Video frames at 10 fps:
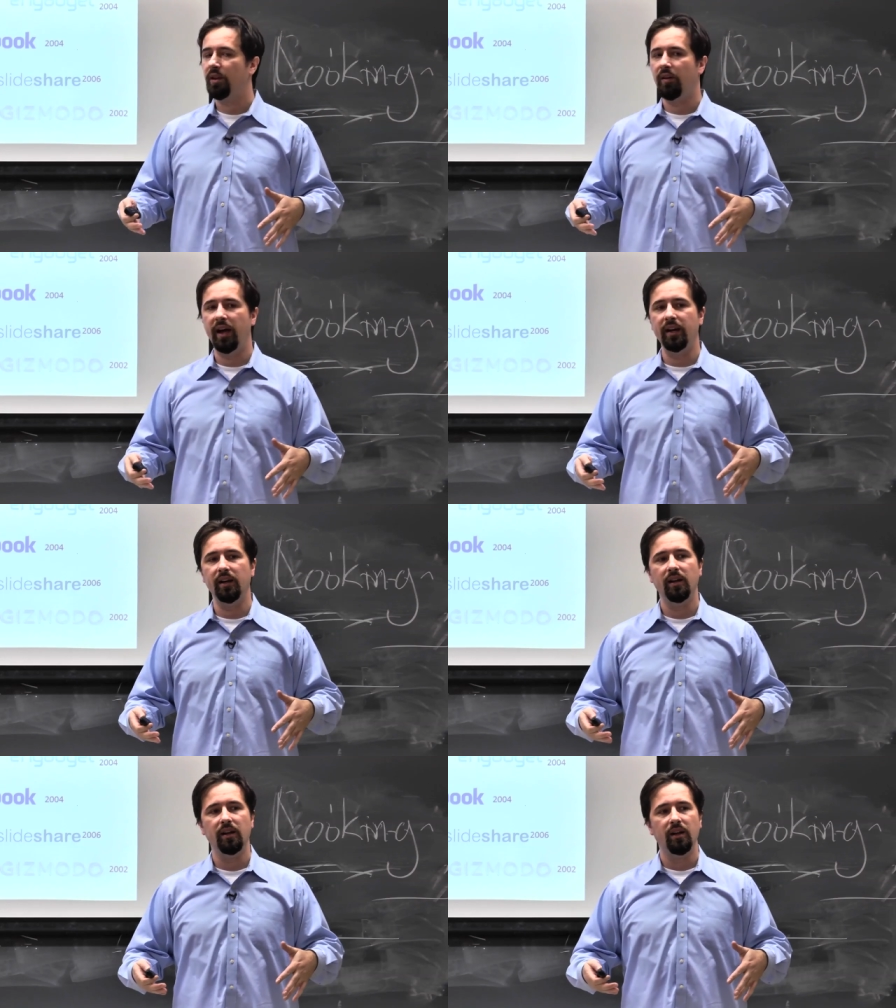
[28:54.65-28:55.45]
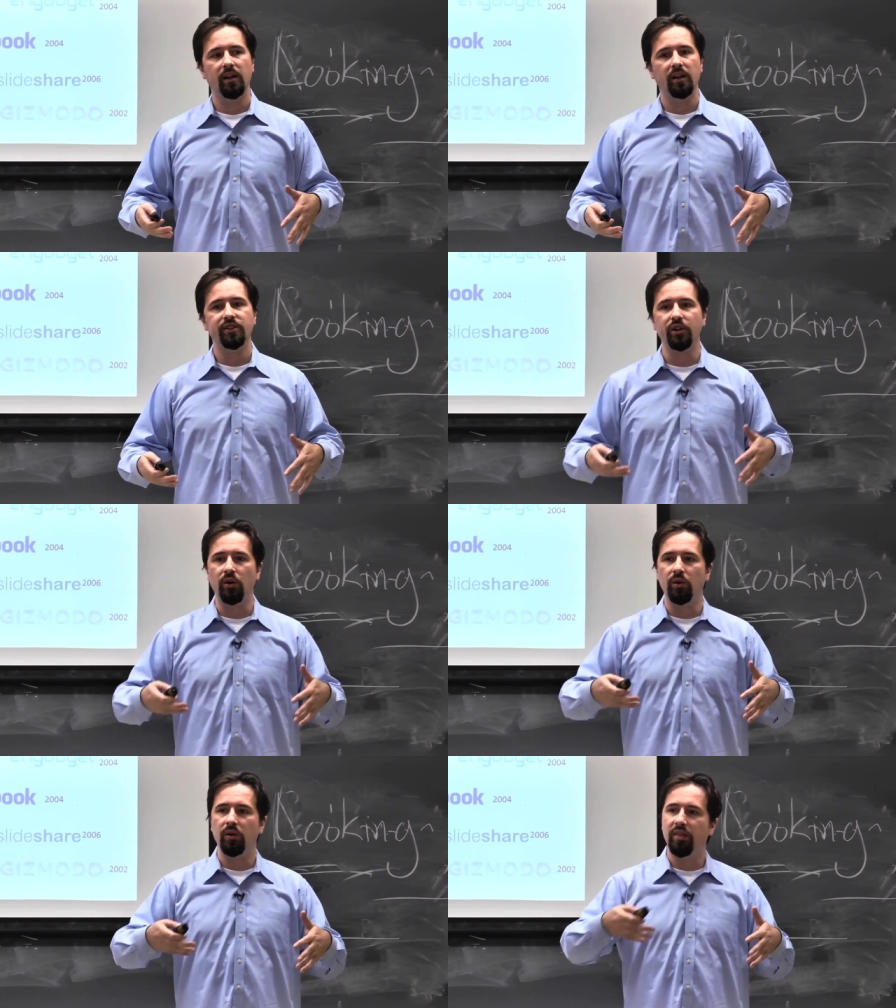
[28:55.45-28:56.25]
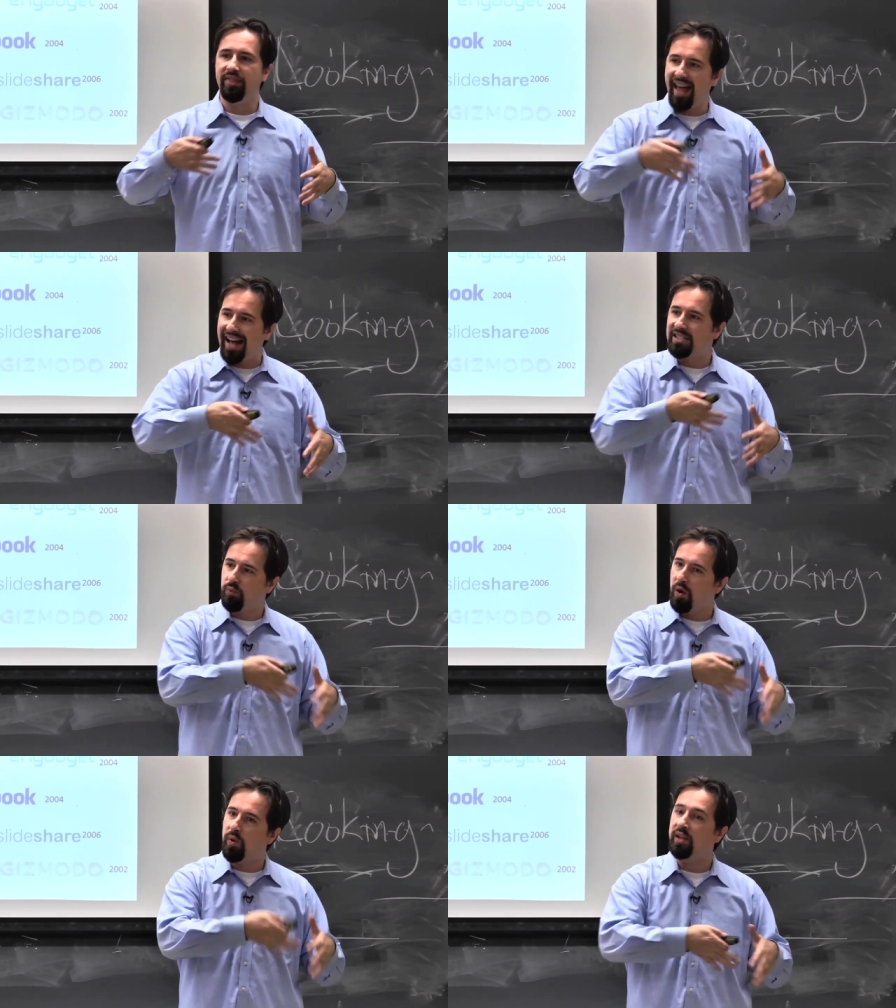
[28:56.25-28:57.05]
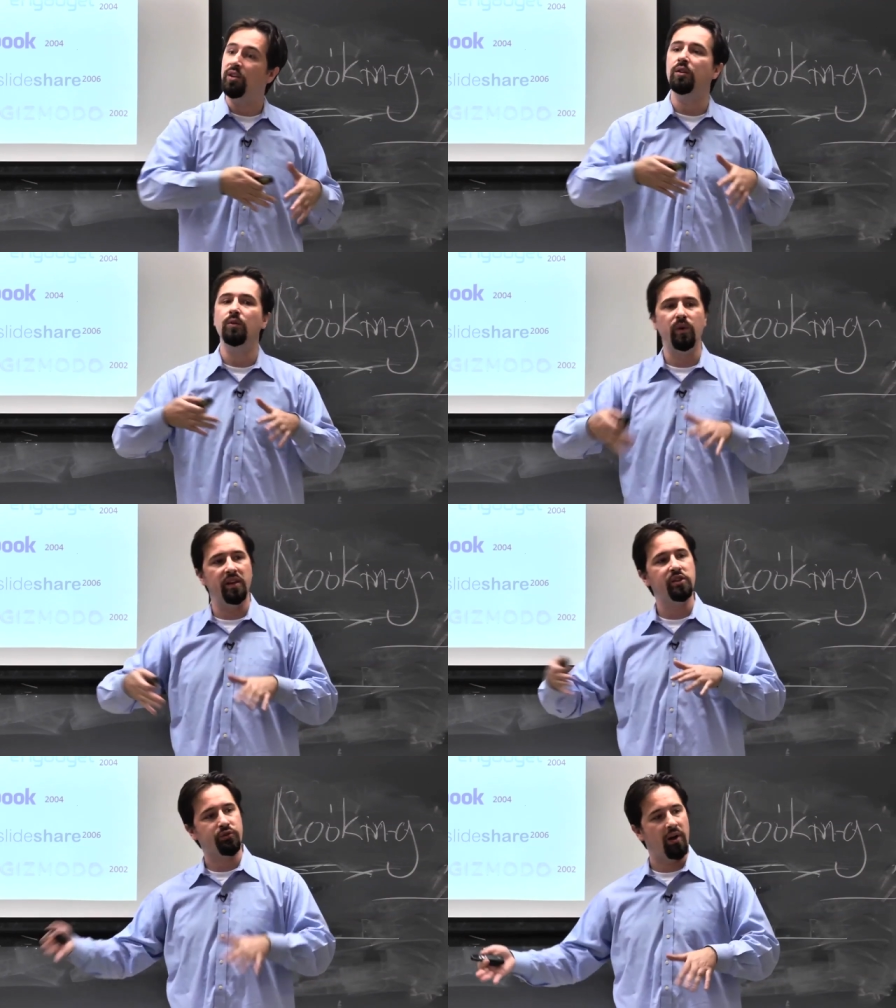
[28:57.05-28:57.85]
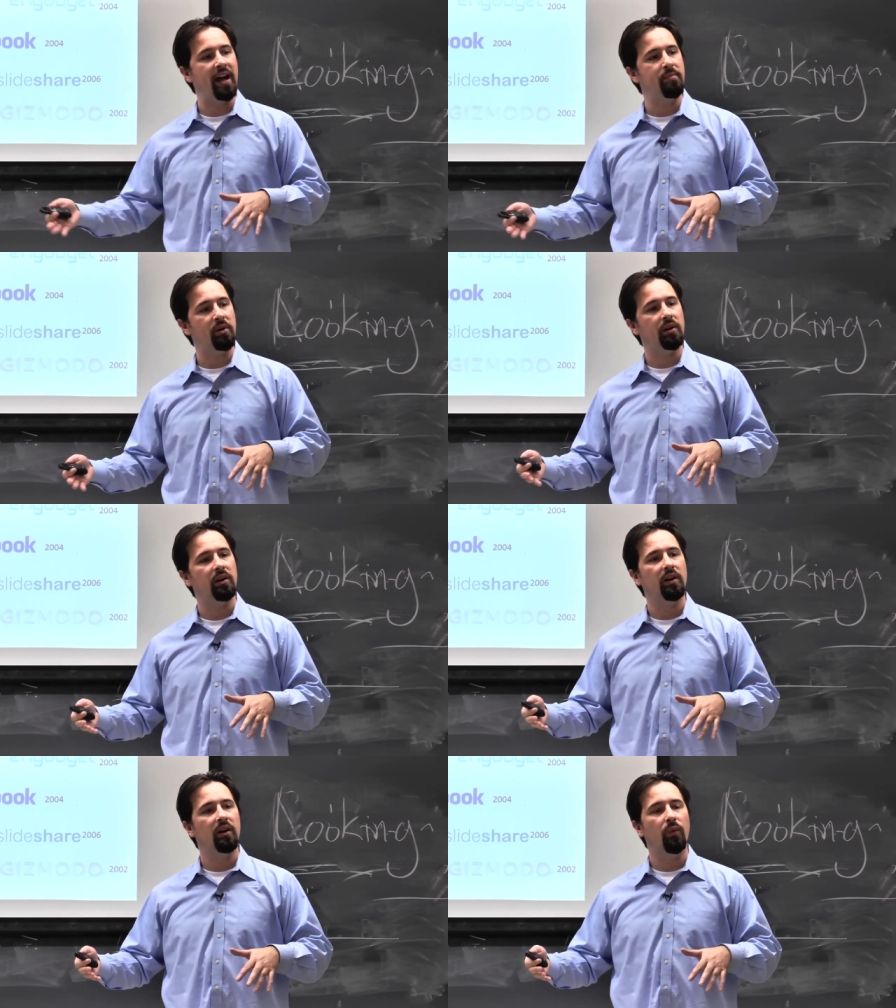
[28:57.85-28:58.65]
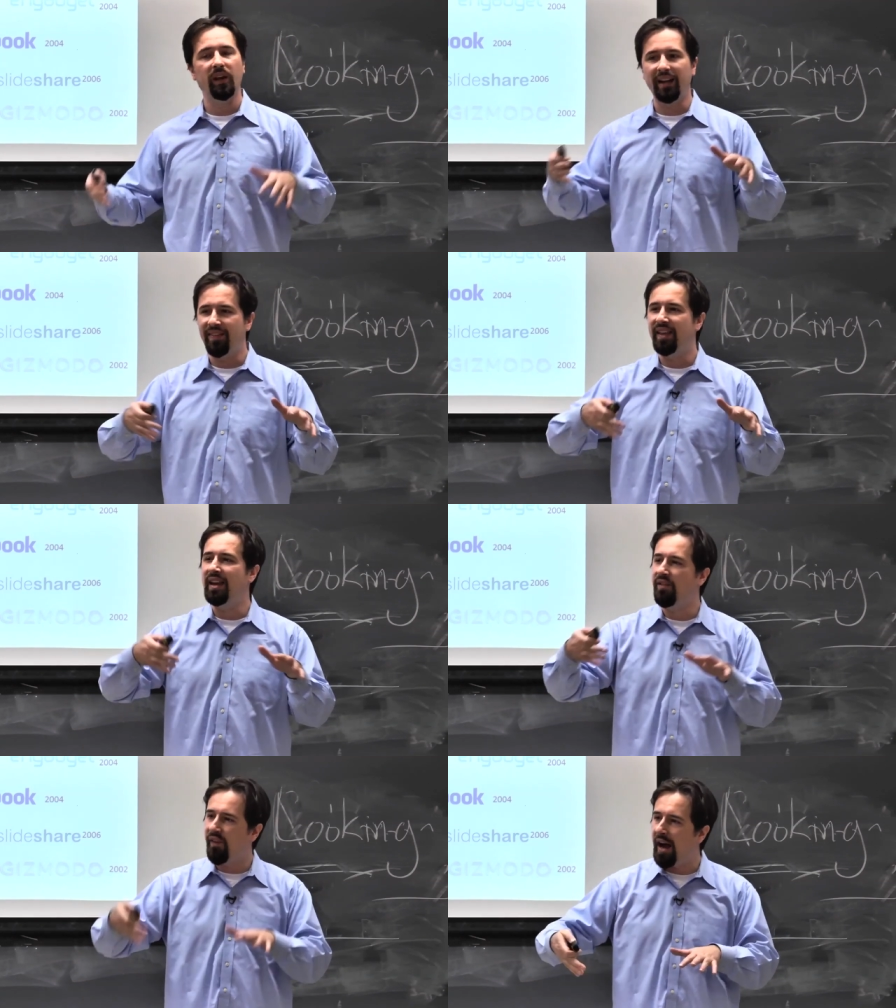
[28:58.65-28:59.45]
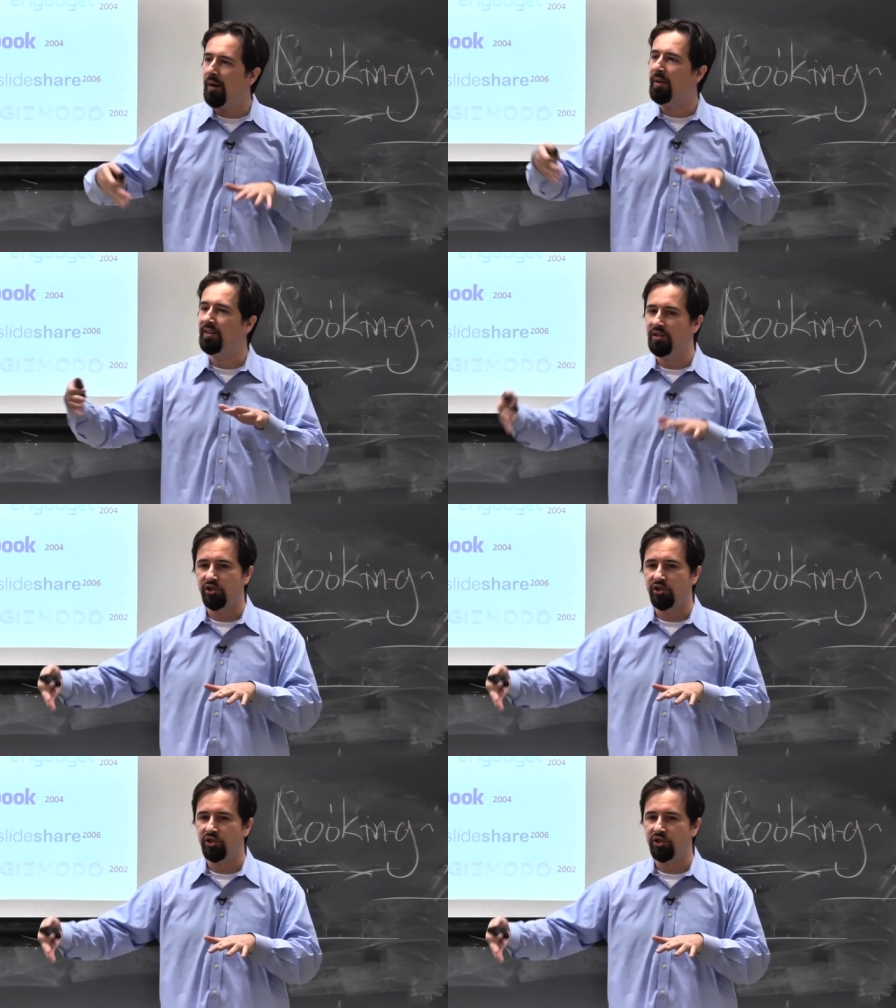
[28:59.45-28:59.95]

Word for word: right? So that's what we do with Triberr. We let the environment